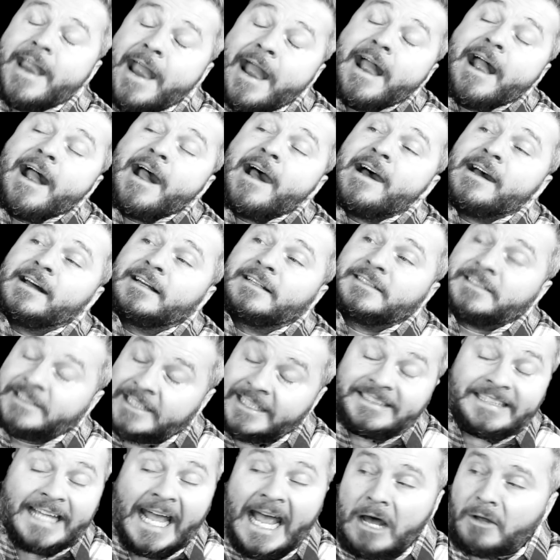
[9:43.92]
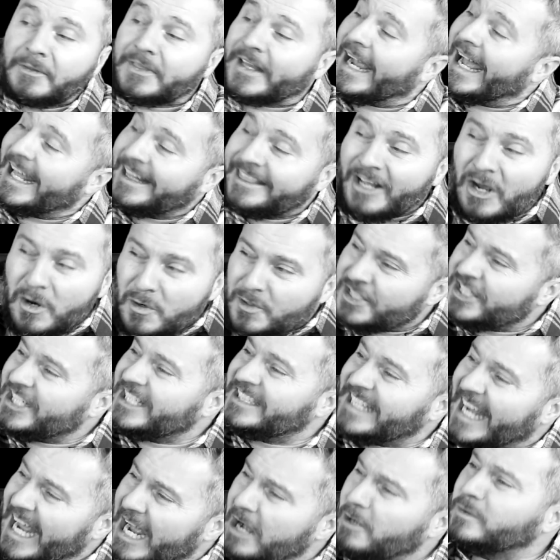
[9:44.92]
Yeah, she's out there. I know
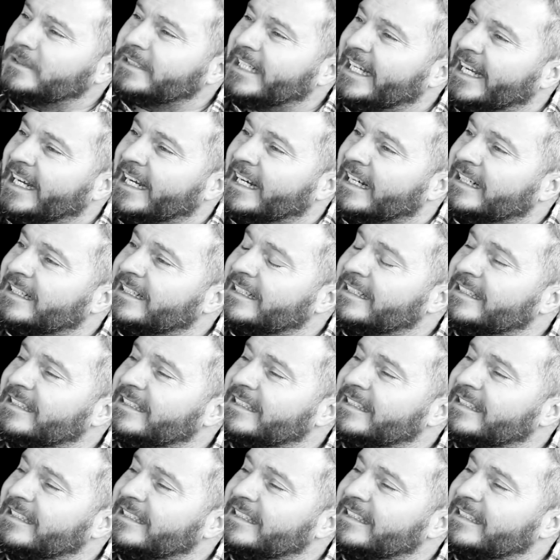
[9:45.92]
she's out there.